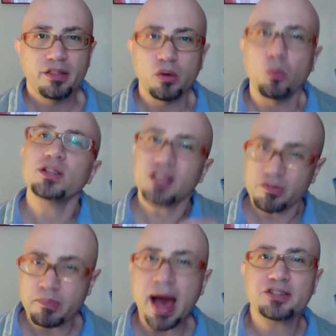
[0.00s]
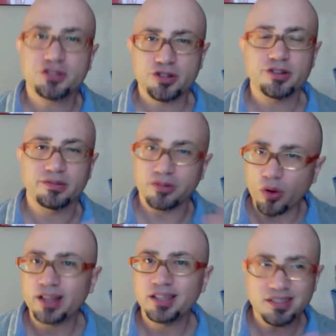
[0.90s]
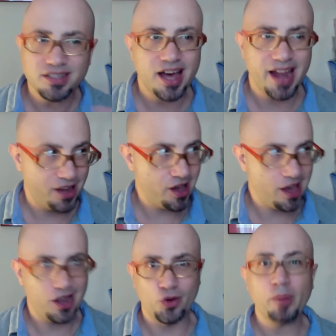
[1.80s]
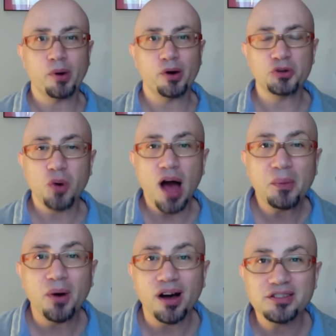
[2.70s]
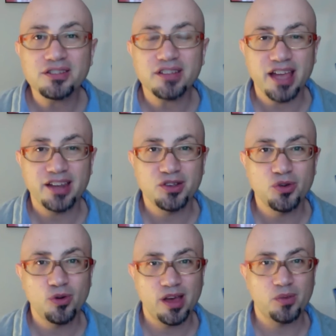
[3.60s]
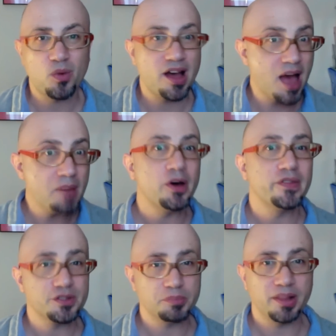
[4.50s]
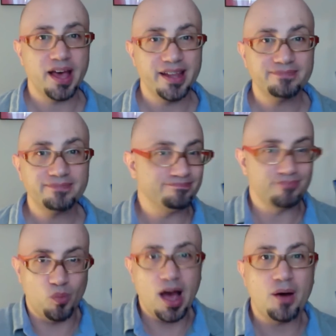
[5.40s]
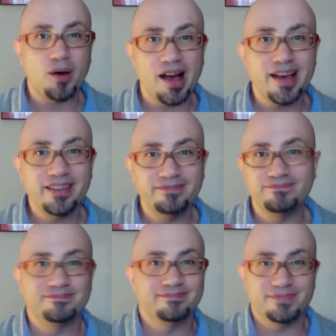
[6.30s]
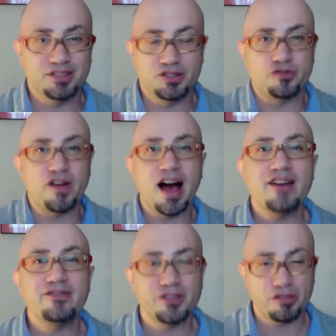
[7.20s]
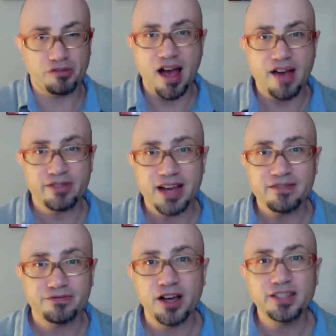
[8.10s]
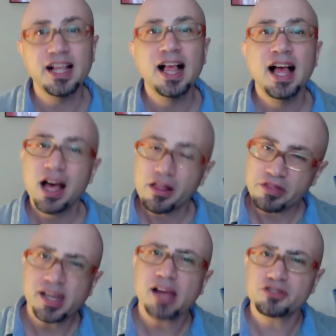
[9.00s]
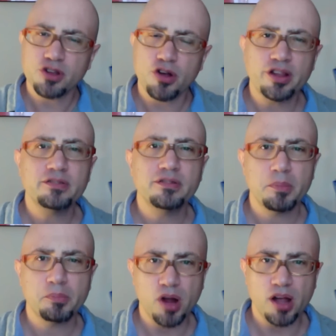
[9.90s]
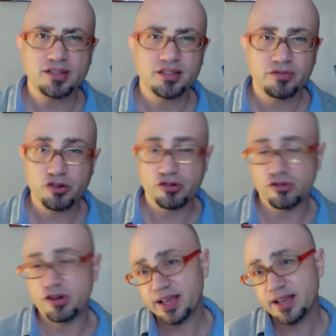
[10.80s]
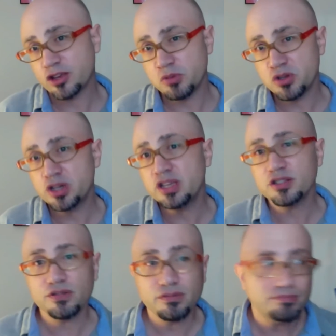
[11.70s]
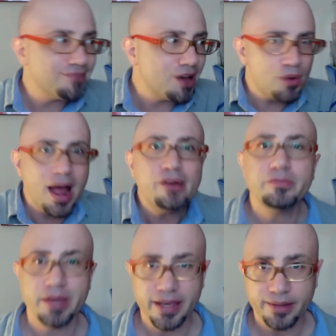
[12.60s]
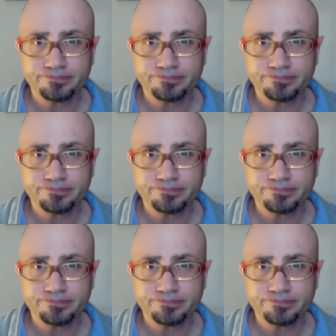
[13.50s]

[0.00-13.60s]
Once I've mastered, or at least got a grip on who I was and who and why I'm on this planet, how I survive and thrive and have fun, then I've started the process of creating communities around me.